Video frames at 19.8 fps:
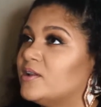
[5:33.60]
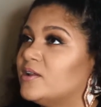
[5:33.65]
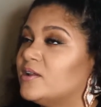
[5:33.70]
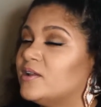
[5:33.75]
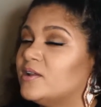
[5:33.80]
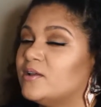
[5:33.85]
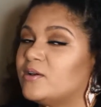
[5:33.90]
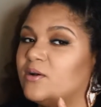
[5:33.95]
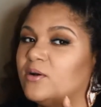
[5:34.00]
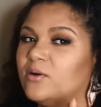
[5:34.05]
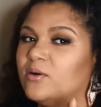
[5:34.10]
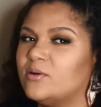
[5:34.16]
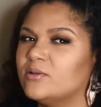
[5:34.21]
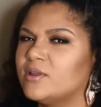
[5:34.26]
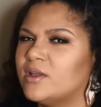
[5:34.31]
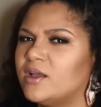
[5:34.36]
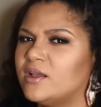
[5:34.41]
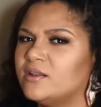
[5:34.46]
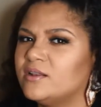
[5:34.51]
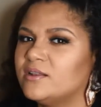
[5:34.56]
hold
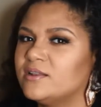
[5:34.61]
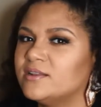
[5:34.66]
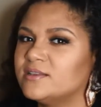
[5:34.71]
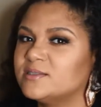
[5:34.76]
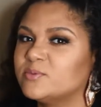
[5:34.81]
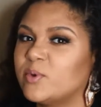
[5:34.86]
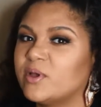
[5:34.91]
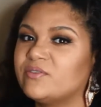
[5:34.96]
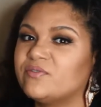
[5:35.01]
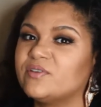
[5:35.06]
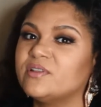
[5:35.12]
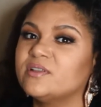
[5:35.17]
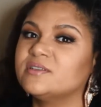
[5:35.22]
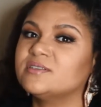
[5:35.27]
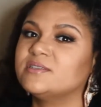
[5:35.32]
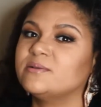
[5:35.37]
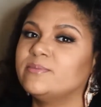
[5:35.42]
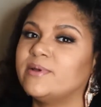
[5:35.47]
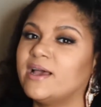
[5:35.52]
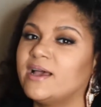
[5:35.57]
on, let's wait for this
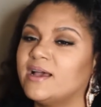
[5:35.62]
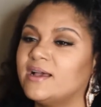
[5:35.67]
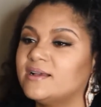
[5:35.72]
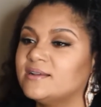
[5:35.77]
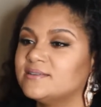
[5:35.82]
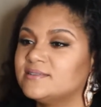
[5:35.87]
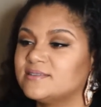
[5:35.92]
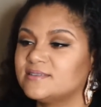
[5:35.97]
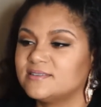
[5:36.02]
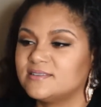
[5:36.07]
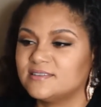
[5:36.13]
to pass.